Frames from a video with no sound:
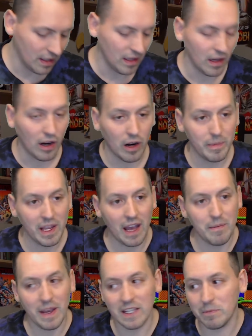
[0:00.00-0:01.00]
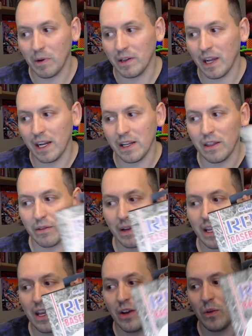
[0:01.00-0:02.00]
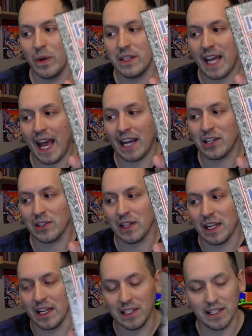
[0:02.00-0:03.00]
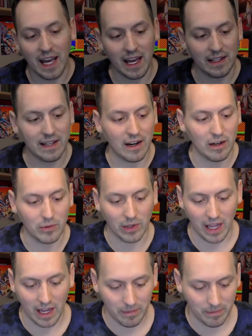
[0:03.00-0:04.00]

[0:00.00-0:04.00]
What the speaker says: RBI Baseball 93, which actually is not a terrible game.